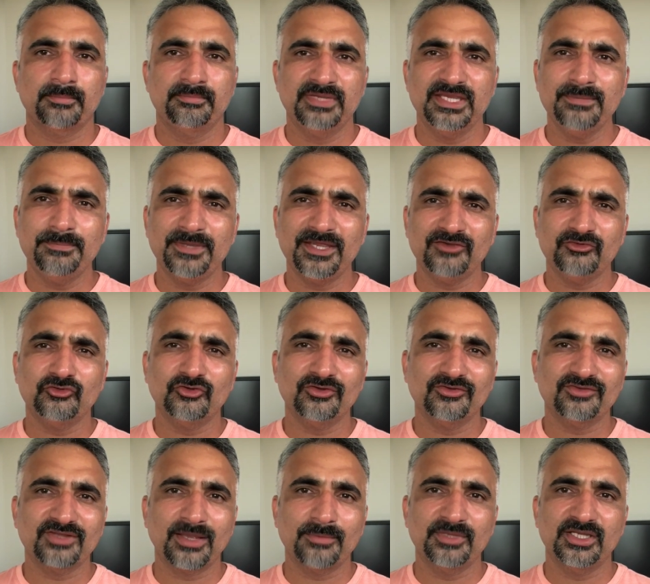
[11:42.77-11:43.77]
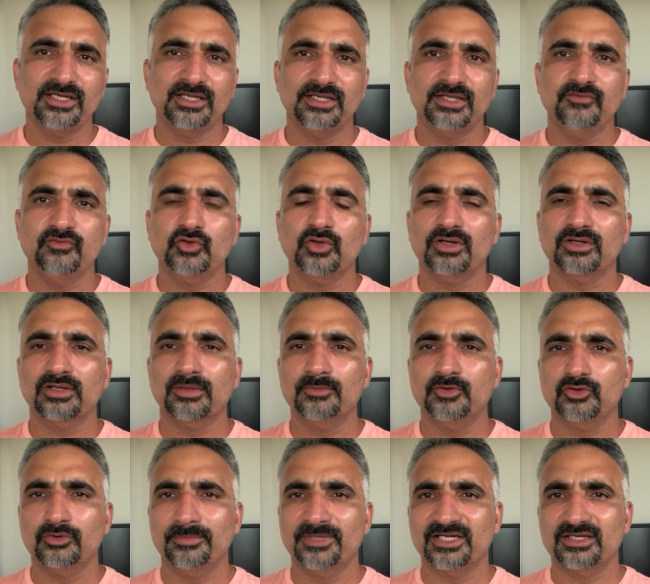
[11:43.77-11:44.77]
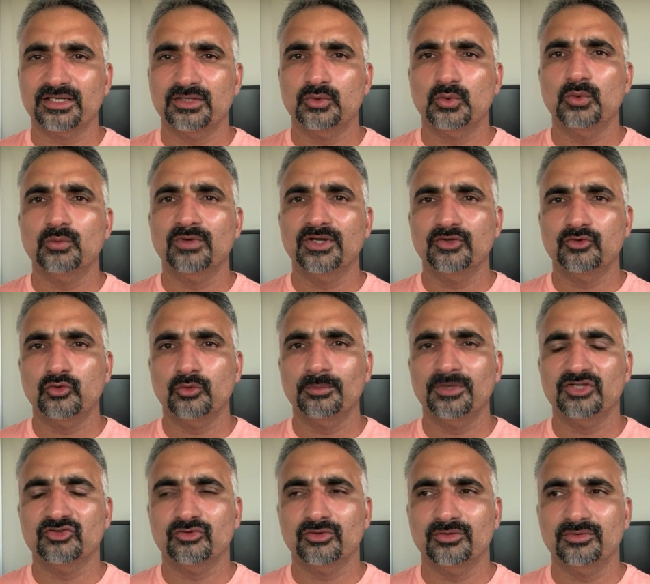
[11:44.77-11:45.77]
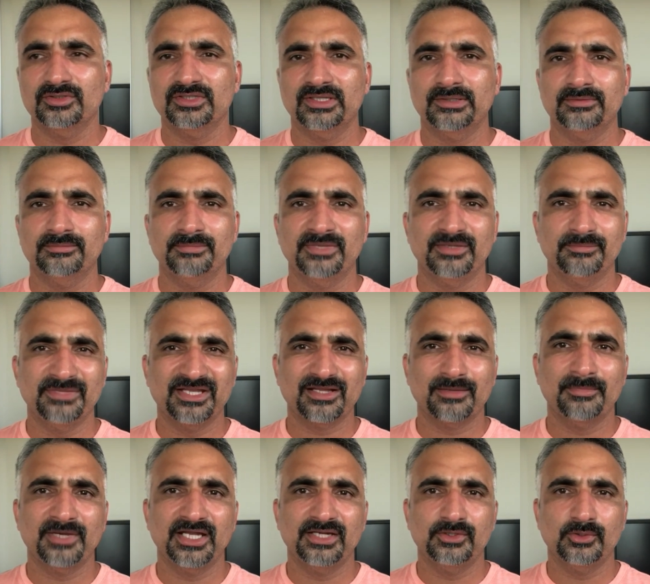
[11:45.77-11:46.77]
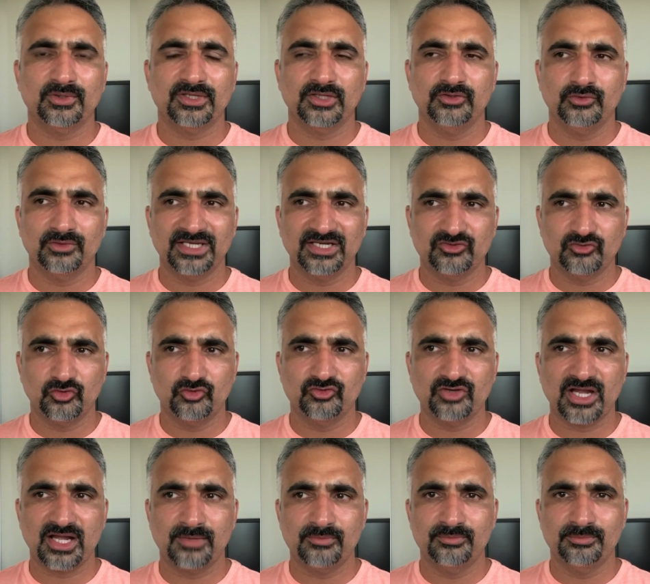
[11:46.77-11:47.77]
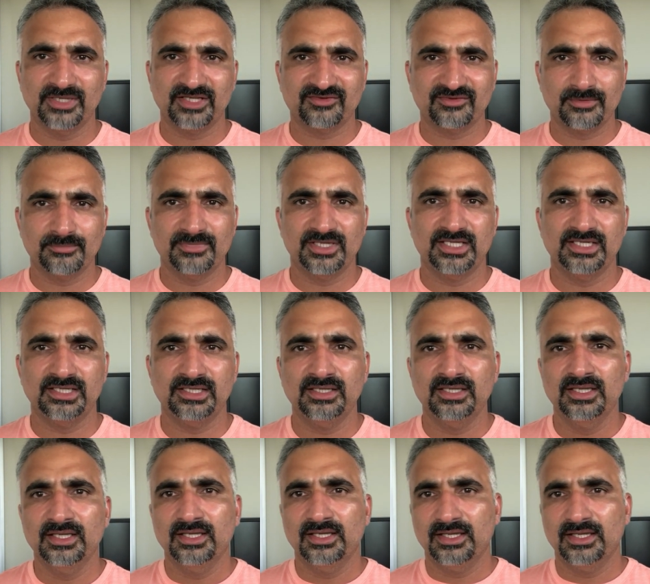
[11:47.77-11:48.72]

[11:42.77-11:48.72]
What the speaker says: be patient. I mean, if you are coming to America, don't worry too much. Make a mind. Okay, you get your job, make some money.